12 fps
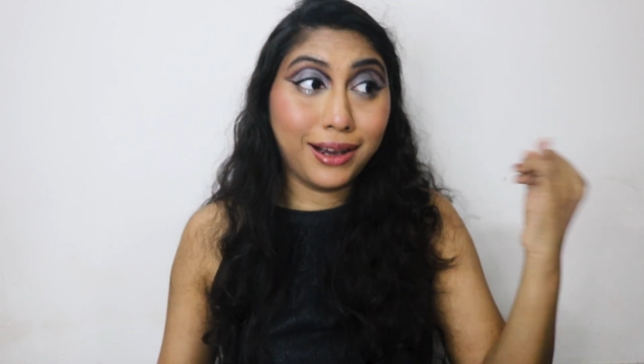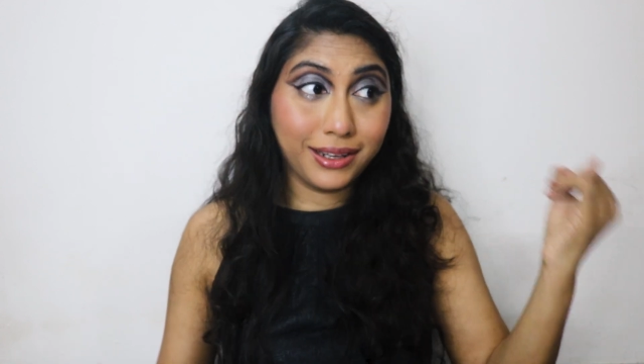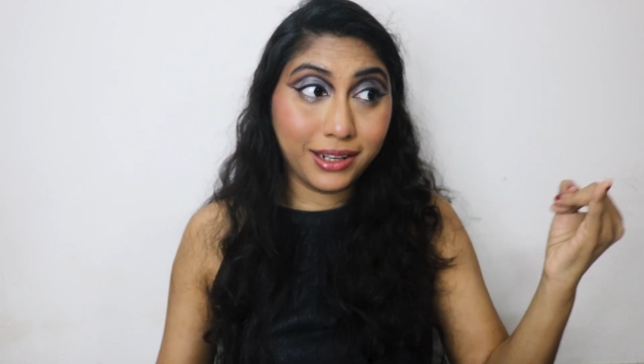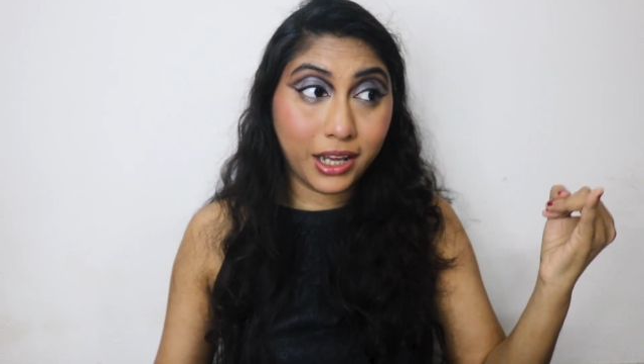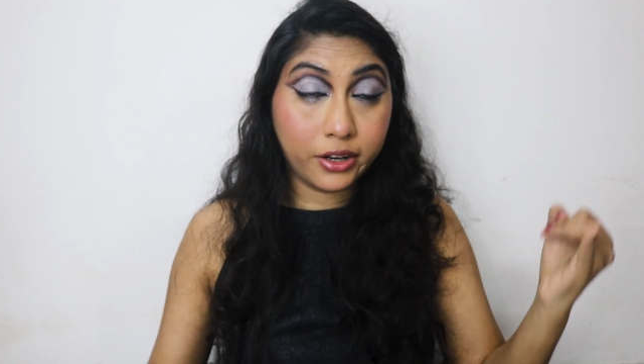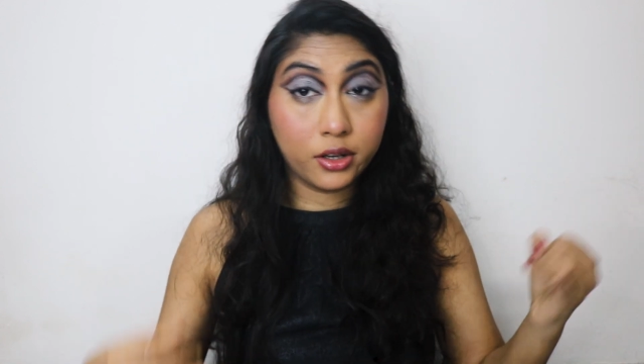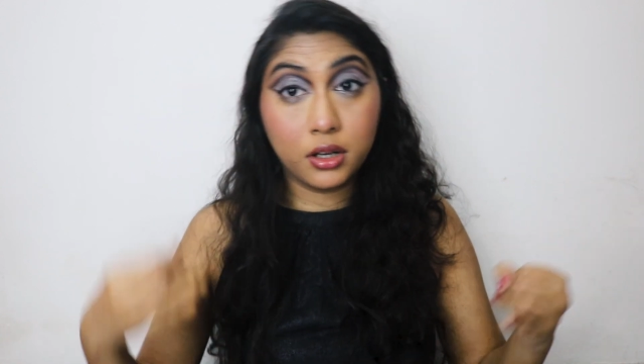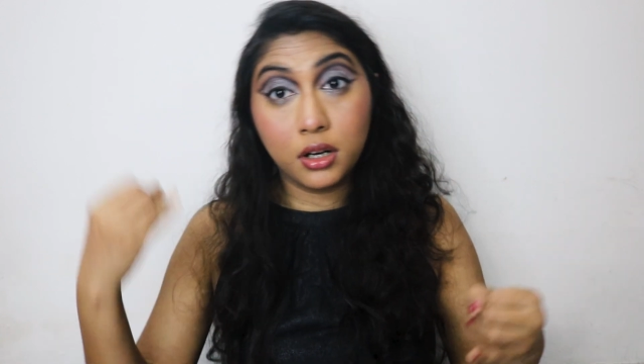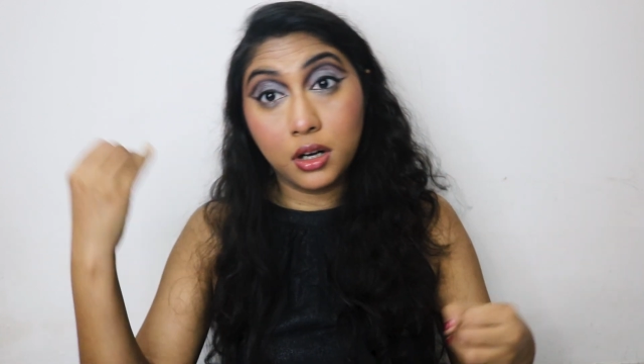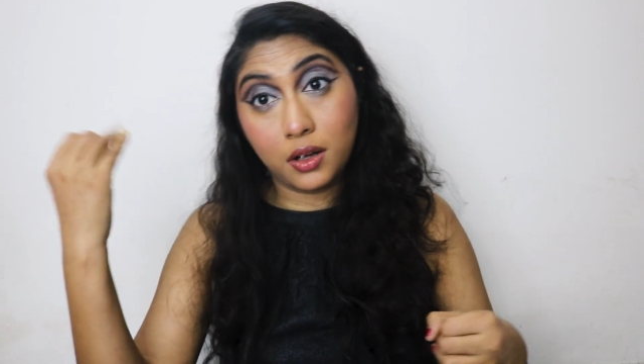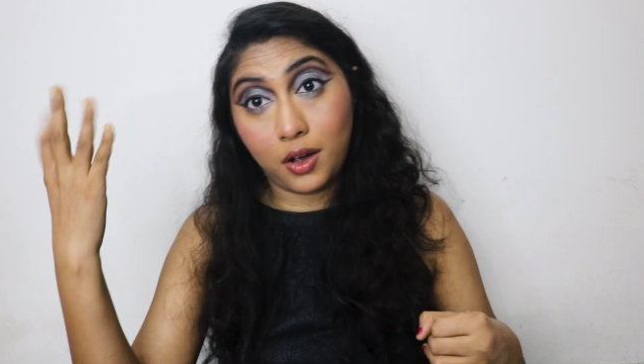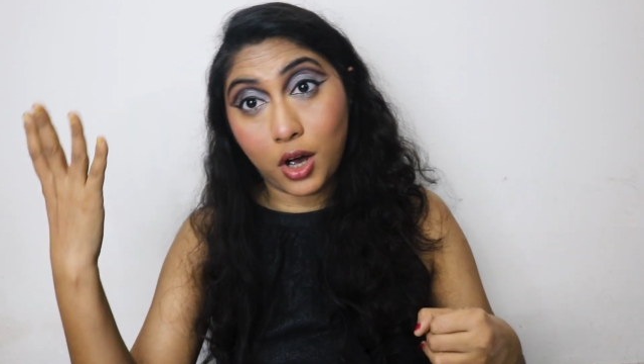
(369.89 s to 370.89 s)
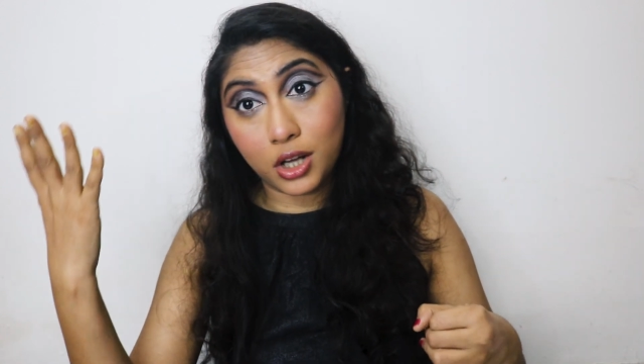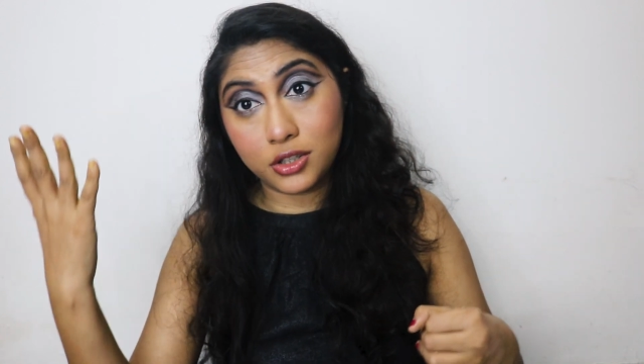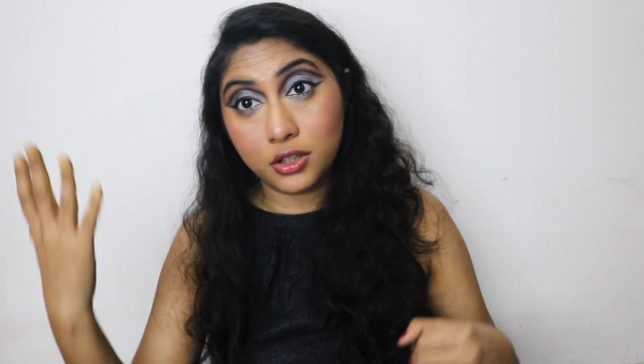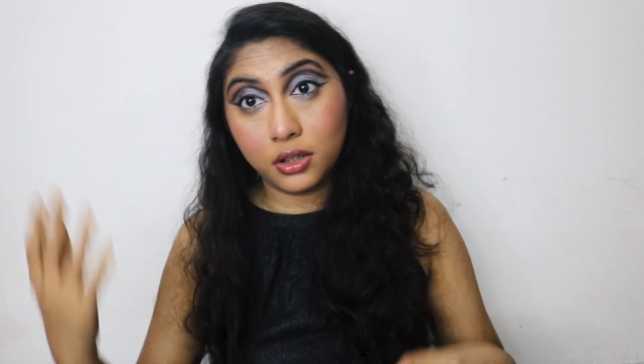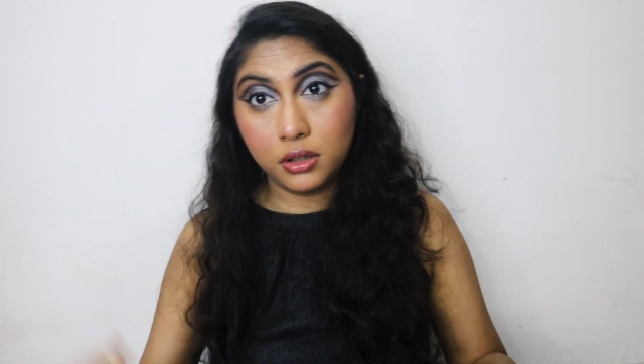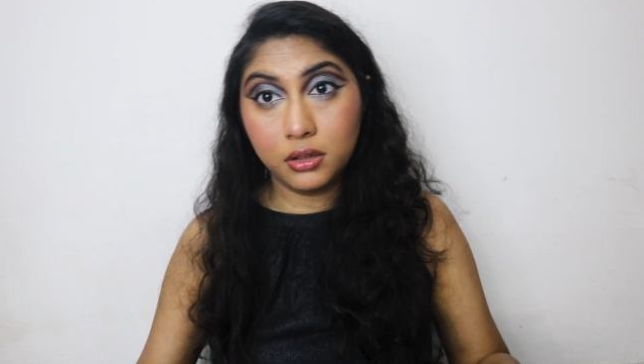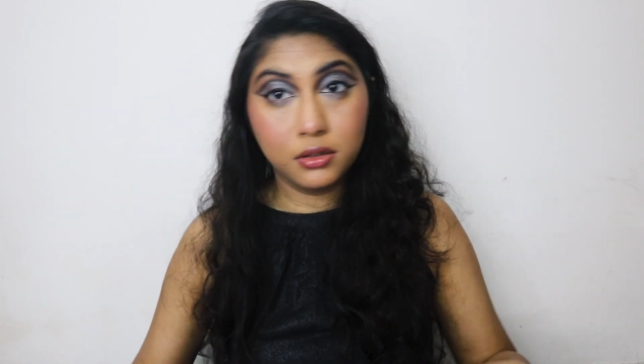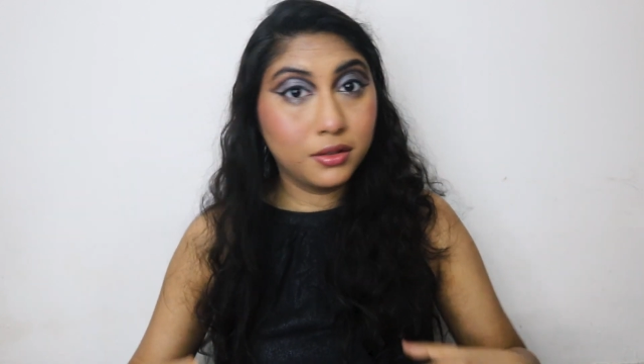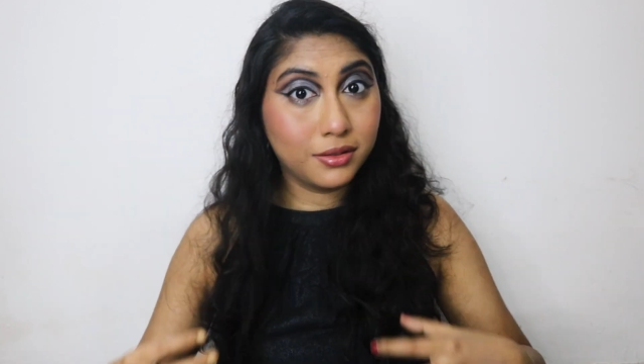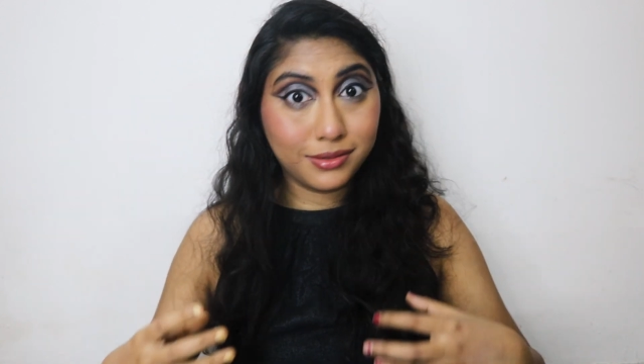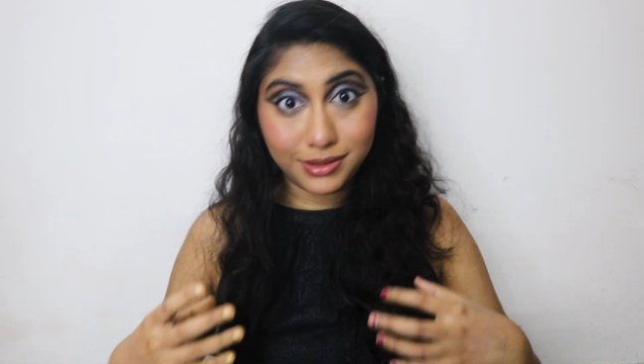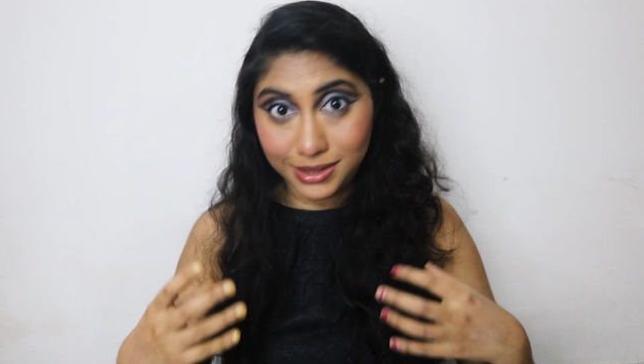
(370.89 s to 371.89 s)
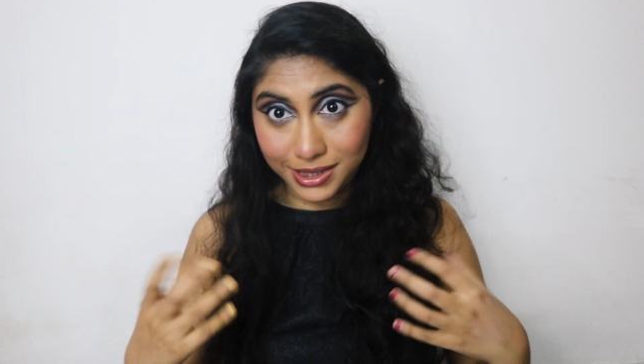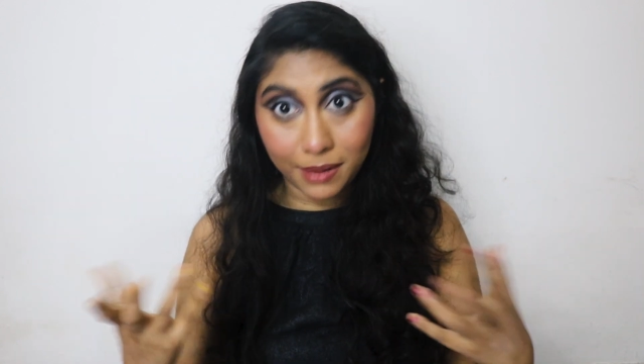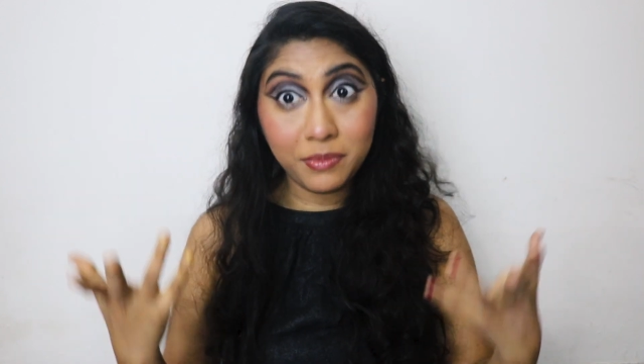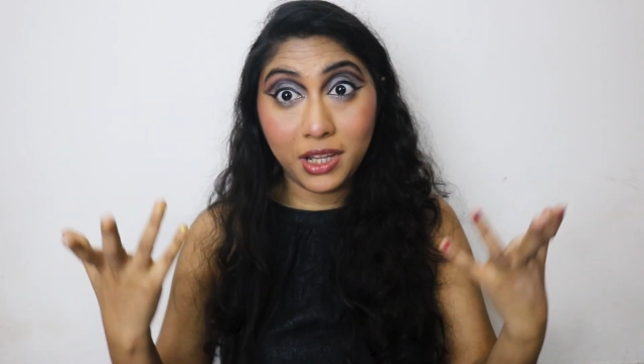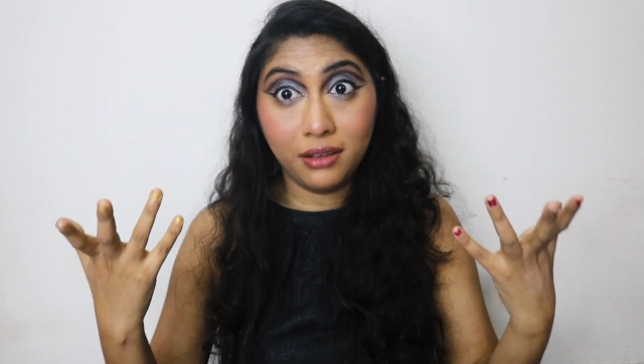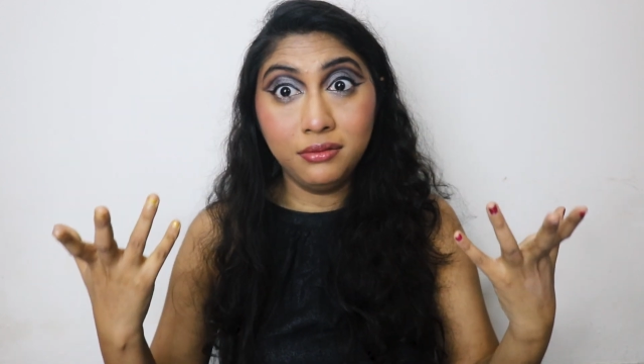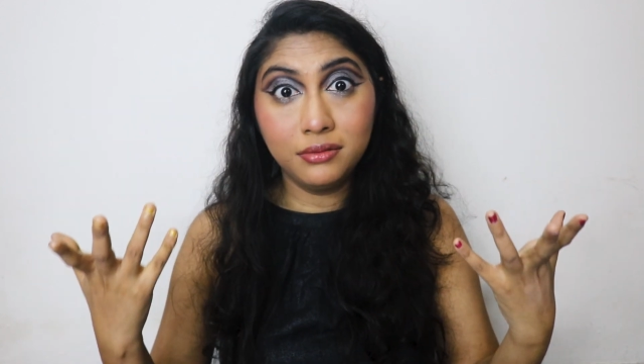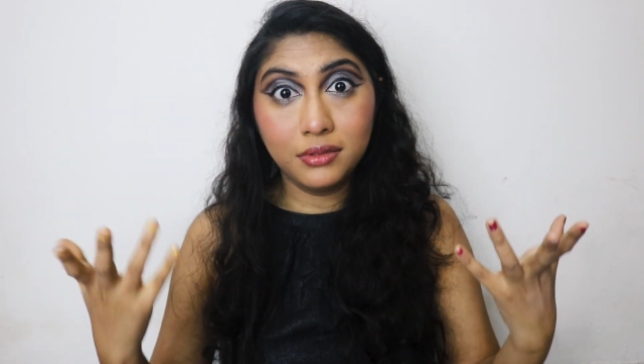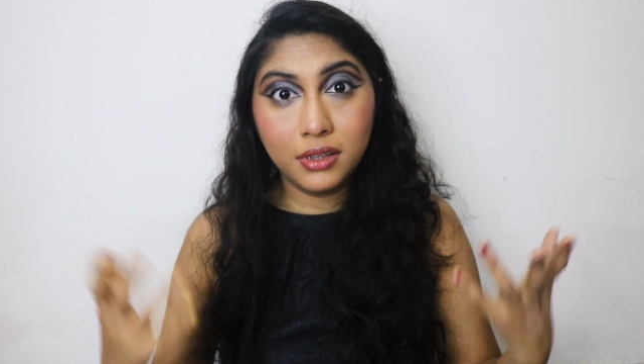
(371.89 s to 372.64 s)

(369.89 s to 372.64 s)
eyeliner, kajal, something.